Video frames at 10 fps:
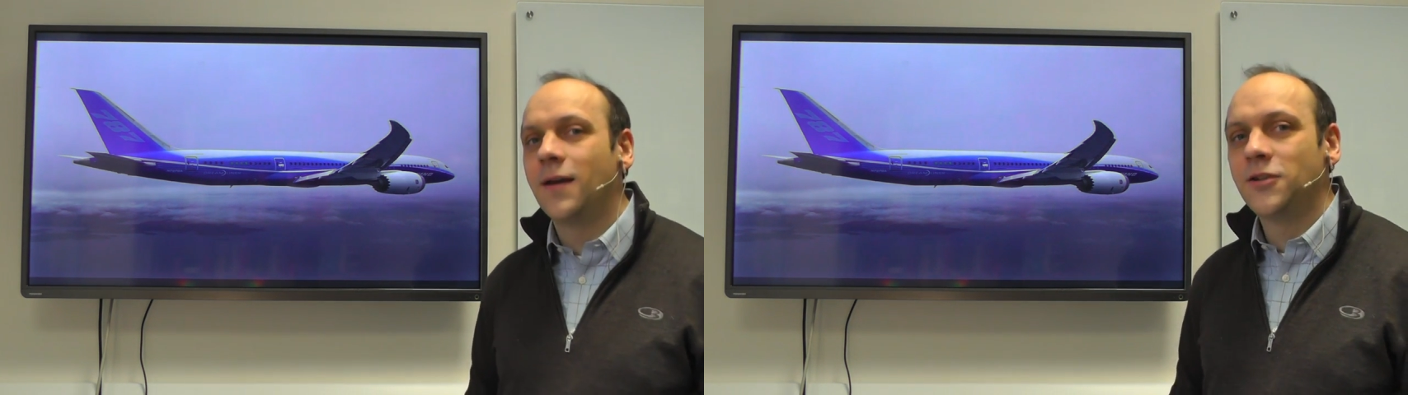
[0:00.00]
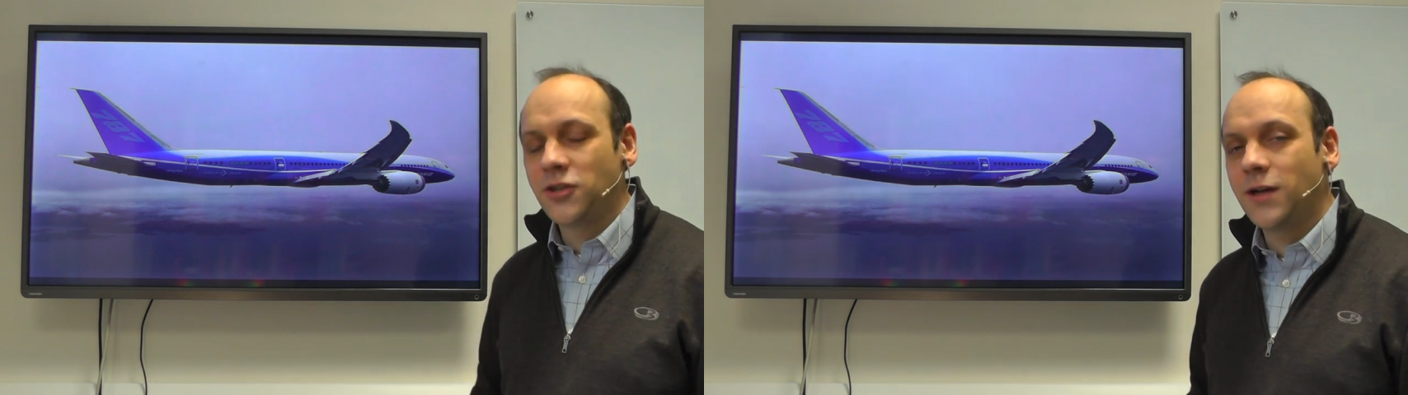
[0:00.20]

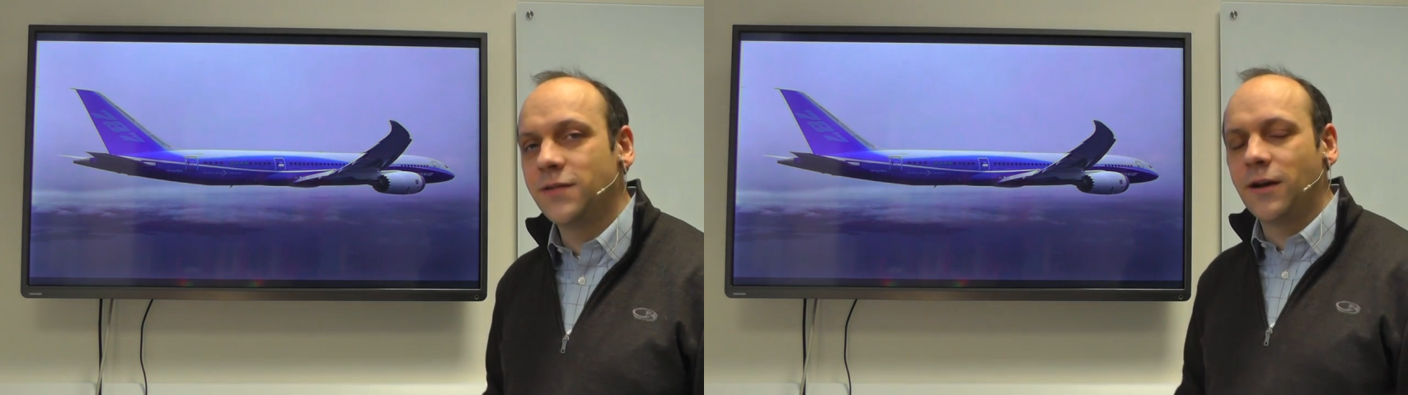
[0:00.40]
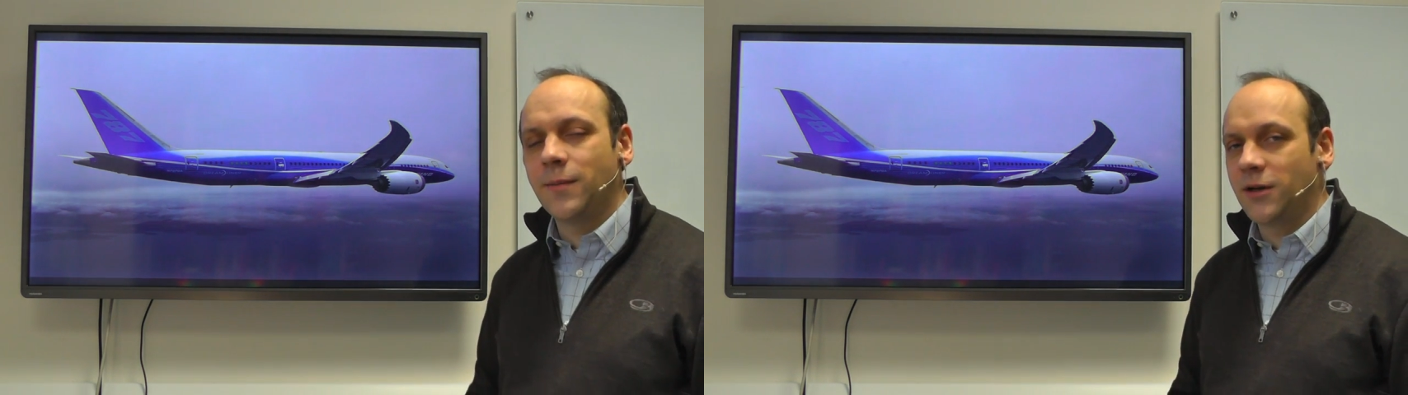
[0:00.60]

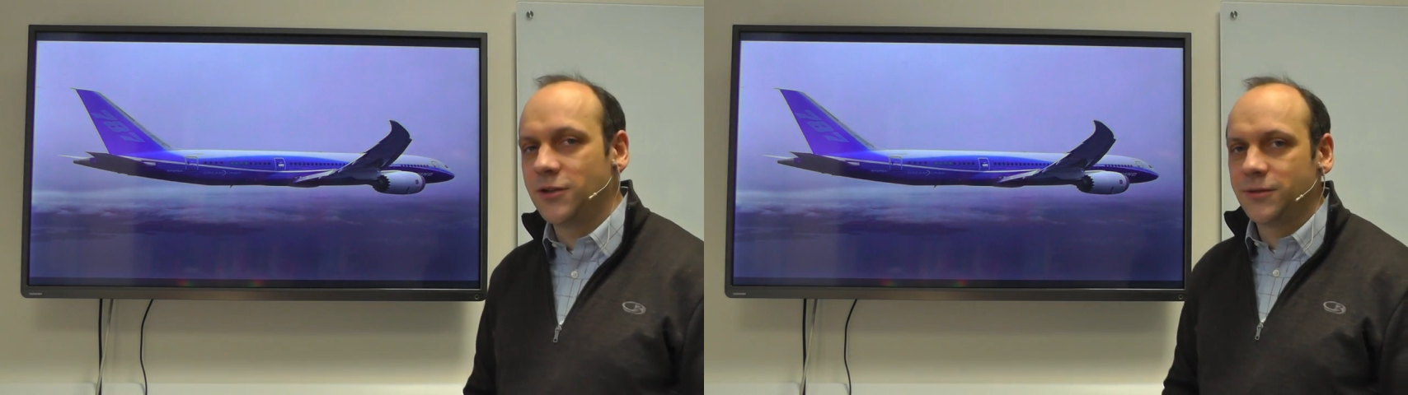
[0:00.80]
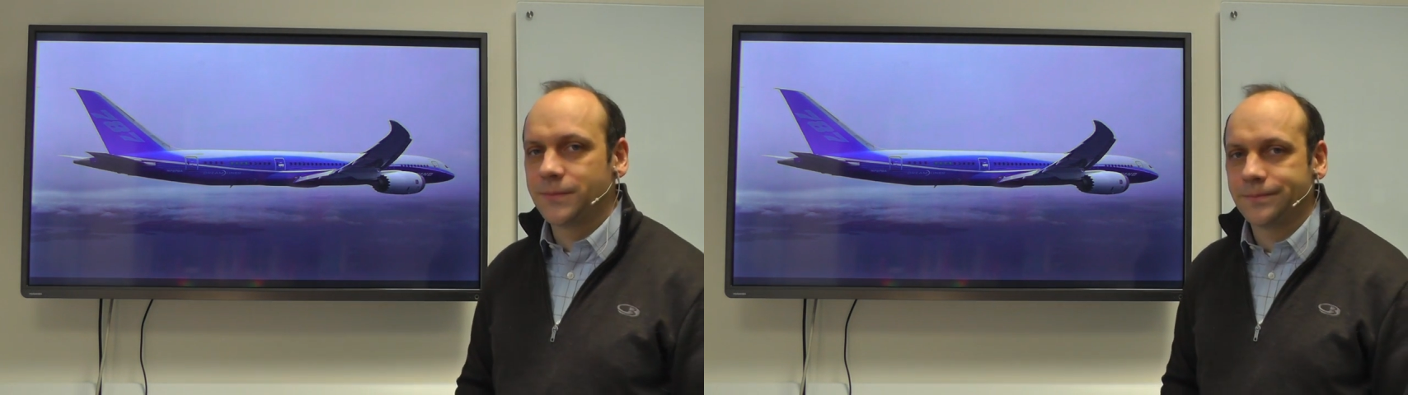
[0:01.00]
changed very
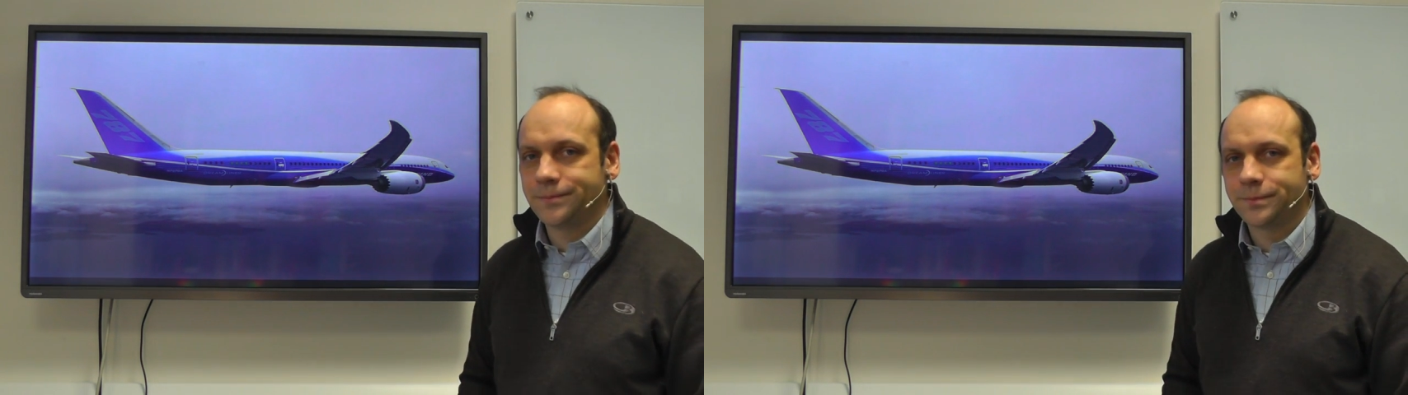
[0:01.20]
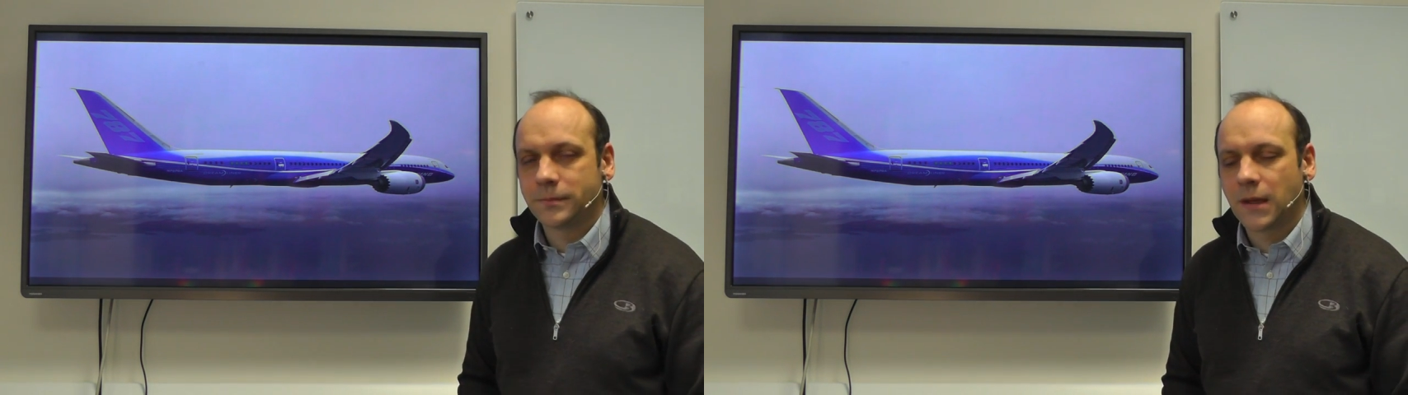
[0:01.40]
much.
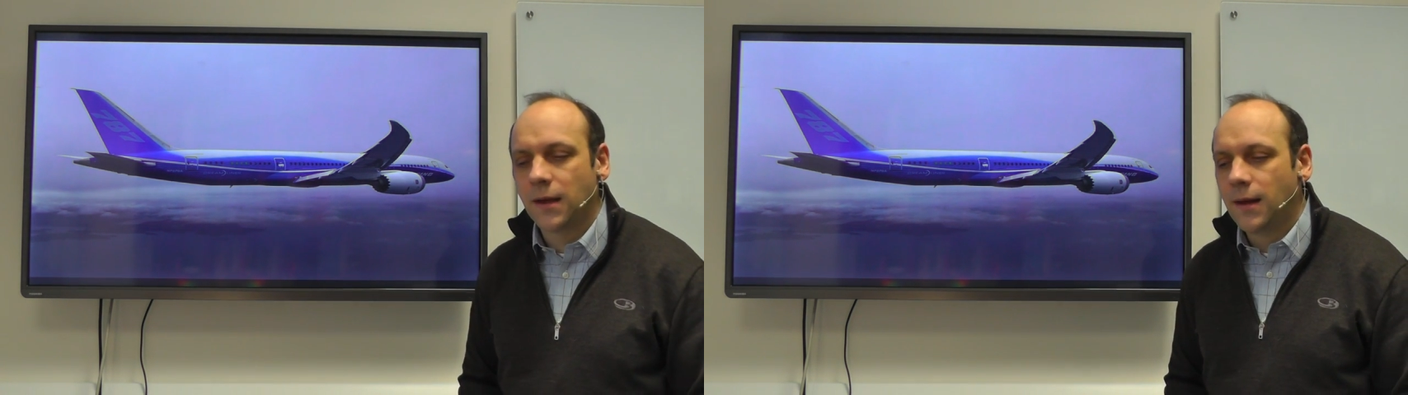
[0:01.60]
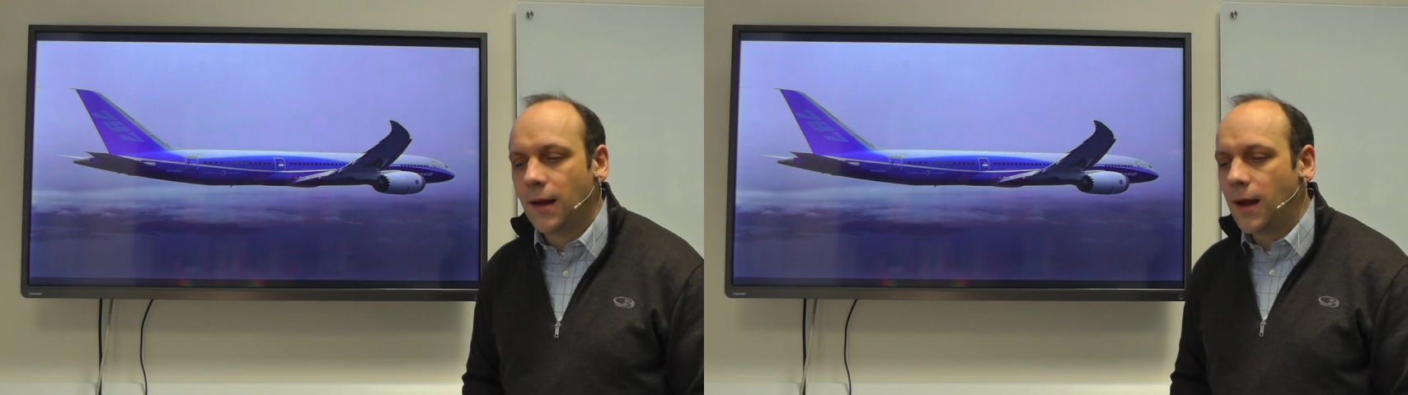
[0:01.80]

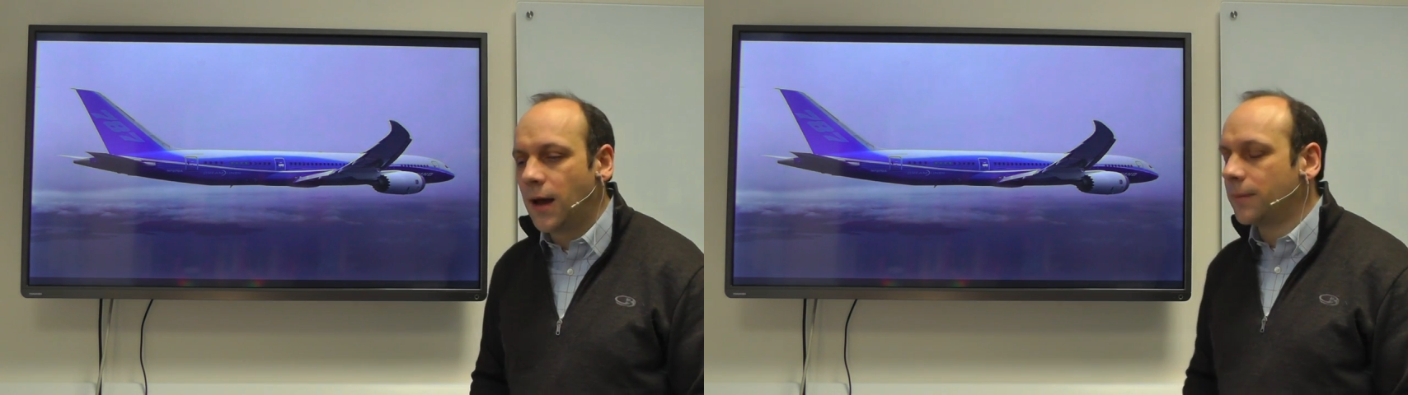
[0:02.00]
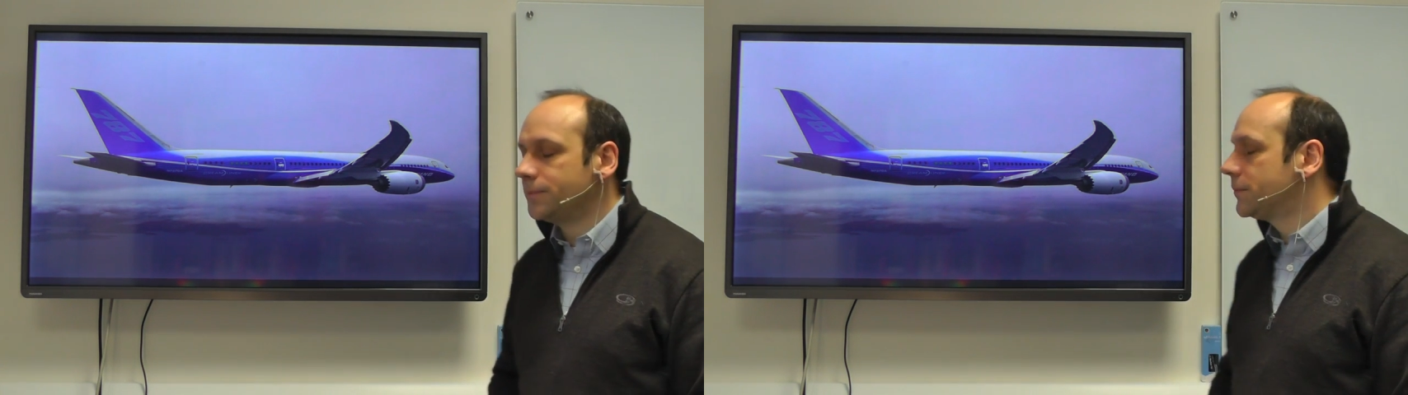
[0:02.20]

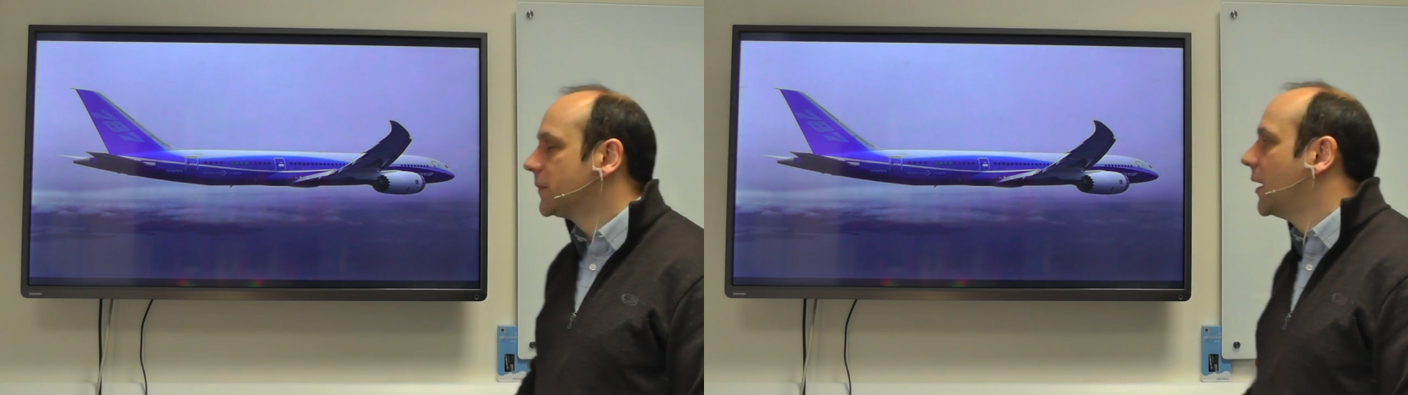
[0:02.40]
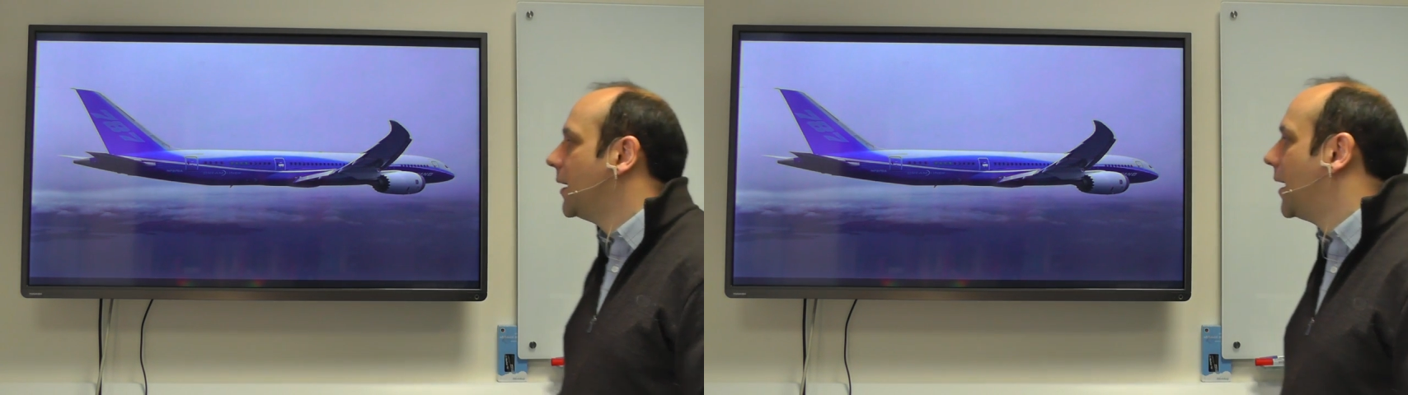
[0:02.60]
Um,
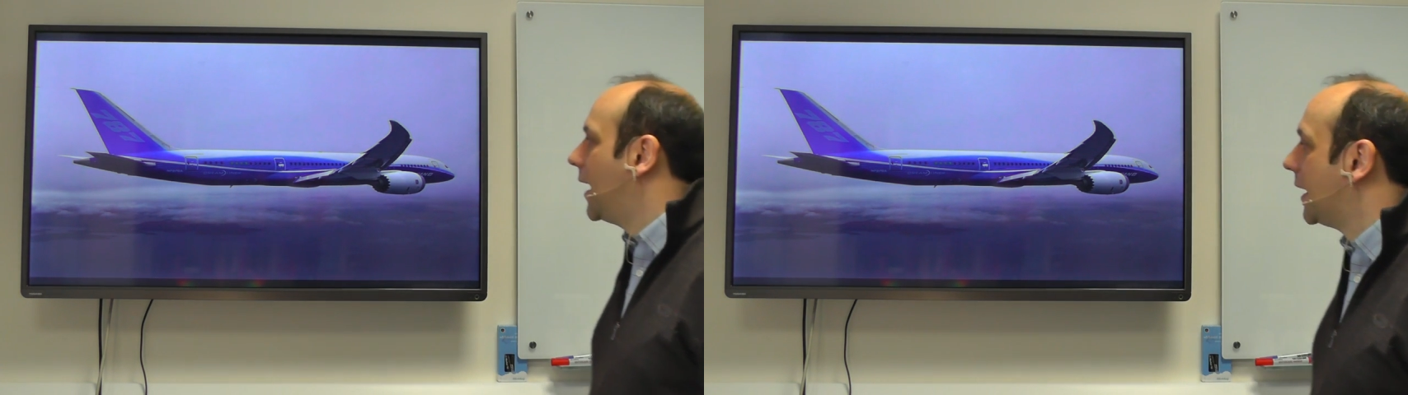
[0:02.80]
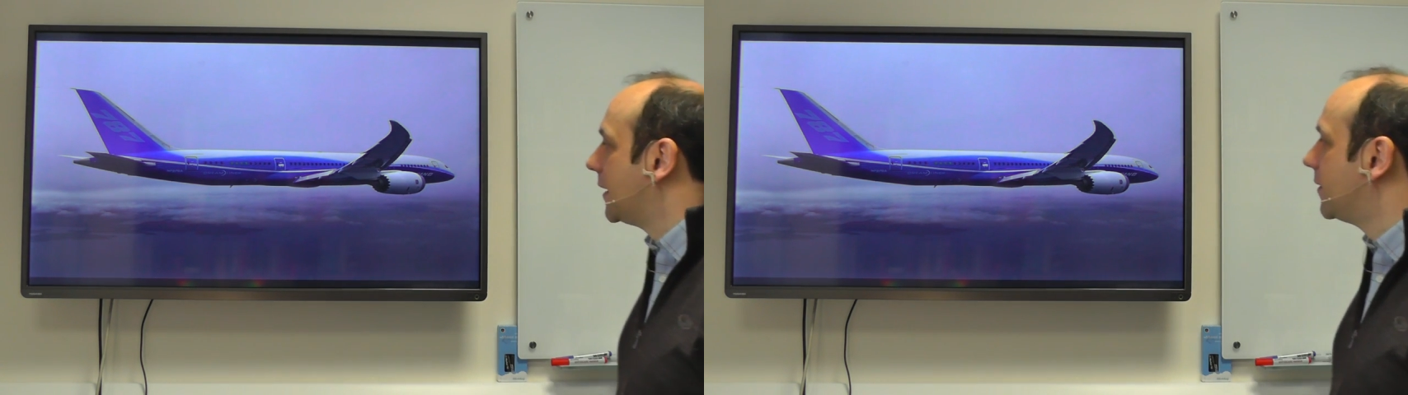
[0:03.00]

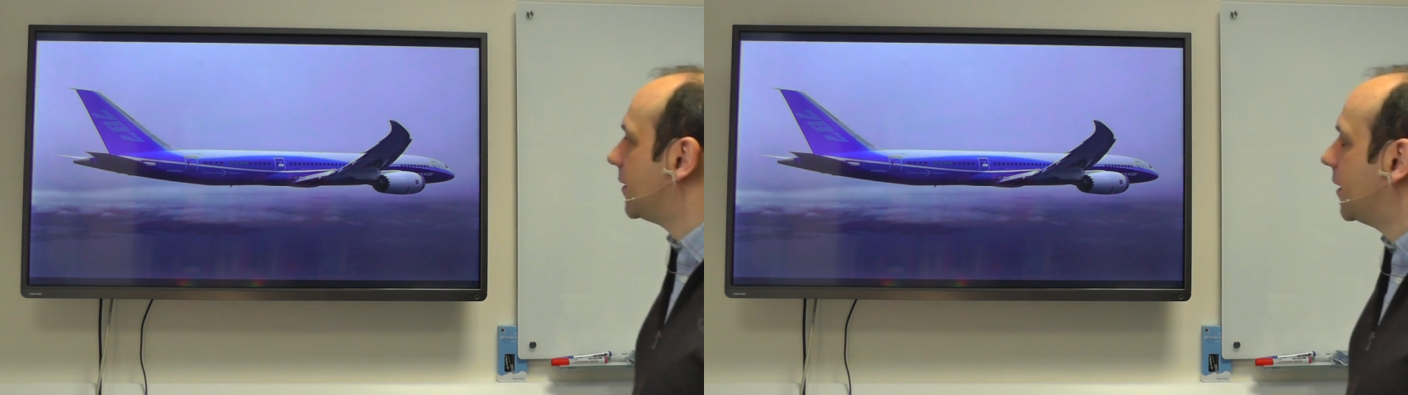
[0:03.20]
and